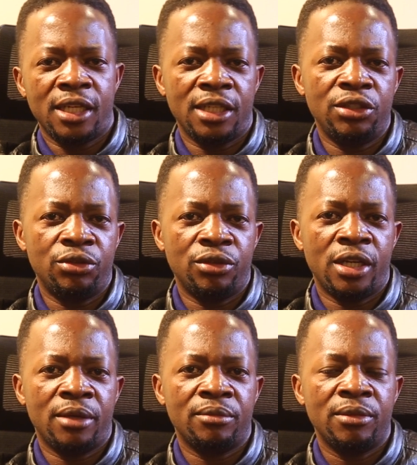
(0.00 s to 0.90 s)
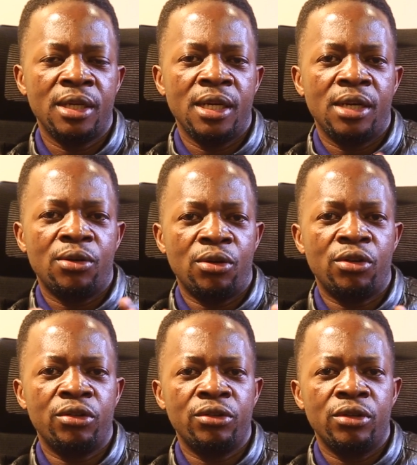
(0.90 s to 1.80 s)
curriculum
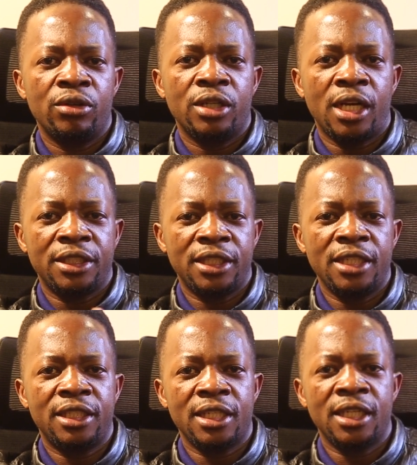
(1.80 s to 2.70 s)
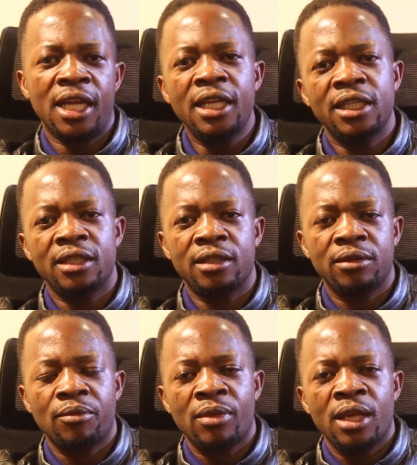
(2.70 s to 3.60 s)
or assessing learning?
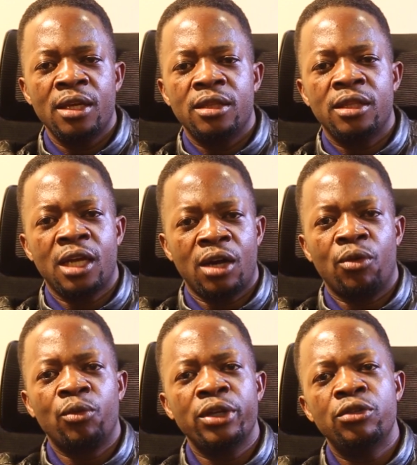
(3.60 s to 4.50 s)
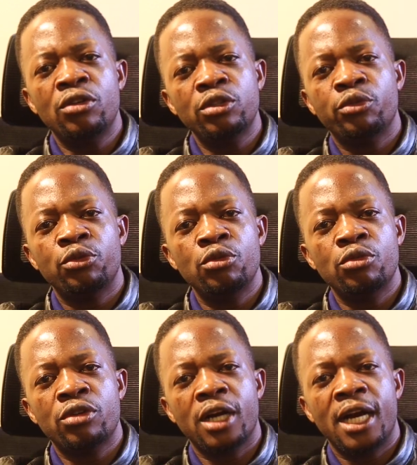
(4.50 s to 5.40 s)
Now, we don't
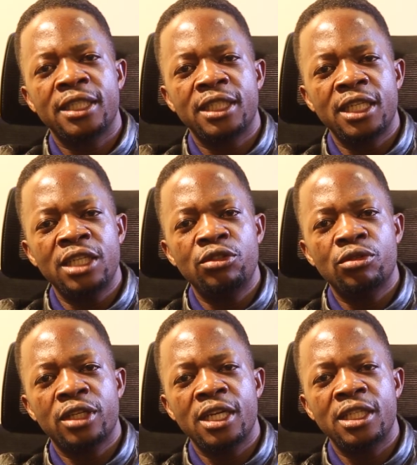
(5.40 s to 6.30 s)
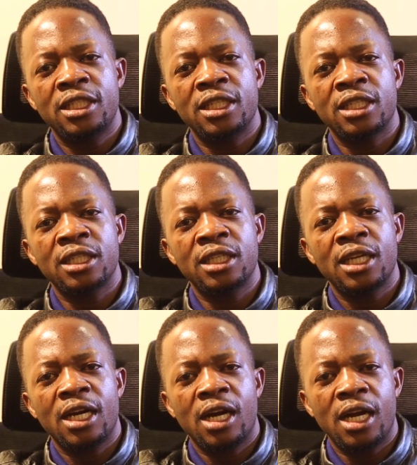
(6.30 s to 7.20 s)
look at educating
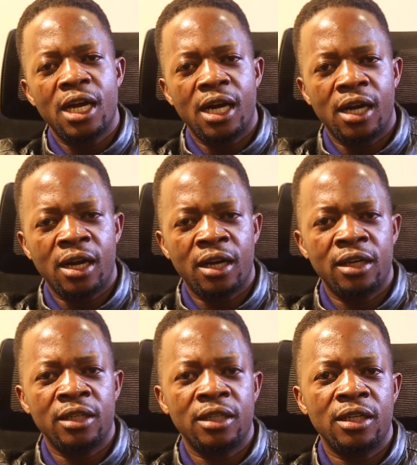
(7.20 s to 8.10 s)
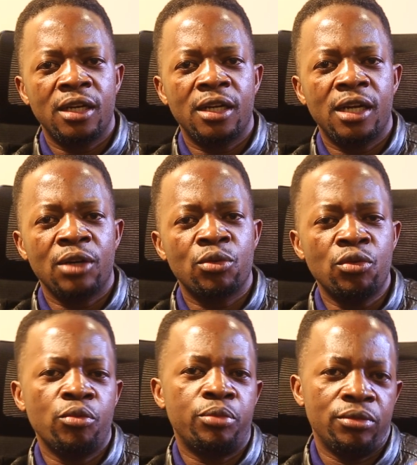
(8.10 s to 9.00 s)
a
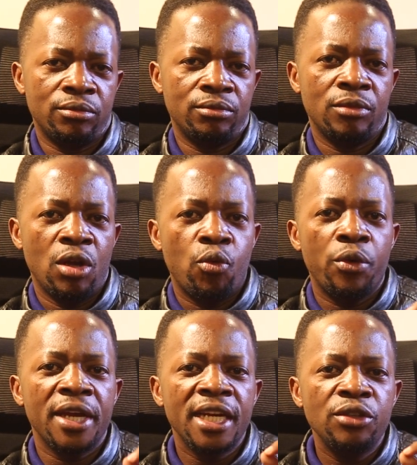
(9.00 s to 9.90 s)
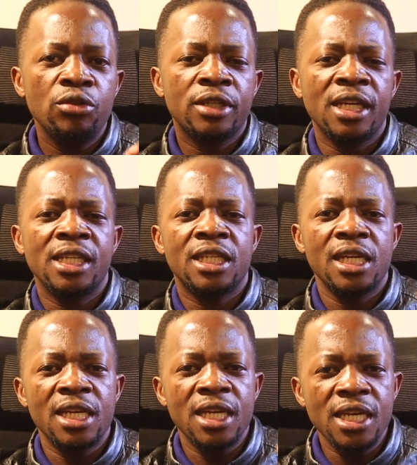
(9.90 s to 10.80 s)
group. We educate
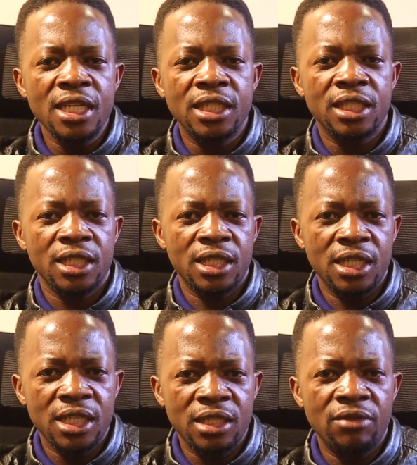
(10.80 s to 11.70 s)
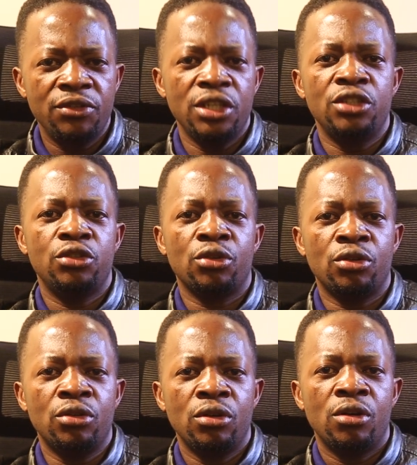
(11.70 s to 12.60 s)
each
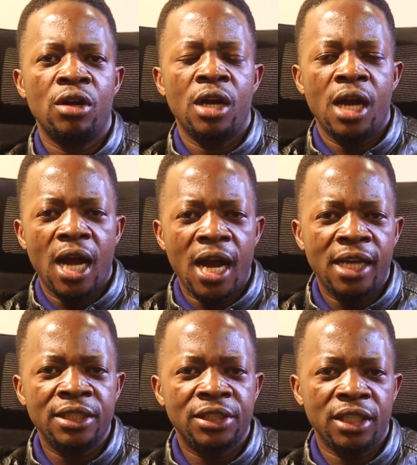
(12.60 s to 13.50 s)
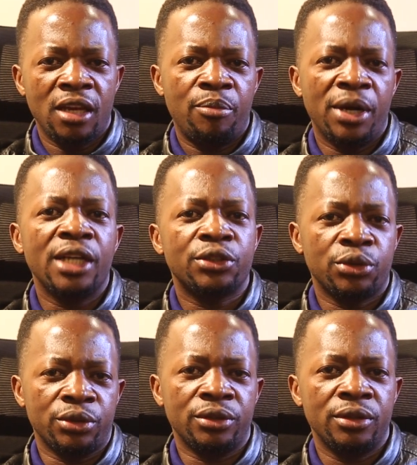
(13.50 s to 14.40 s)
individual as a
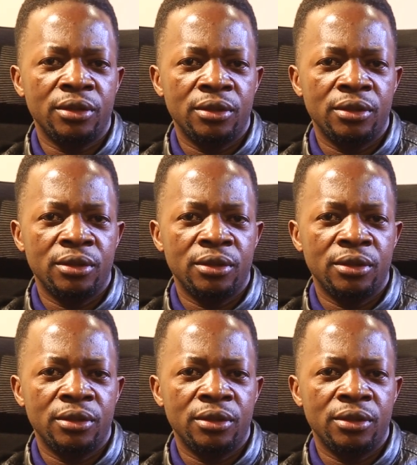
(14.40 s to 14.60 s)
person,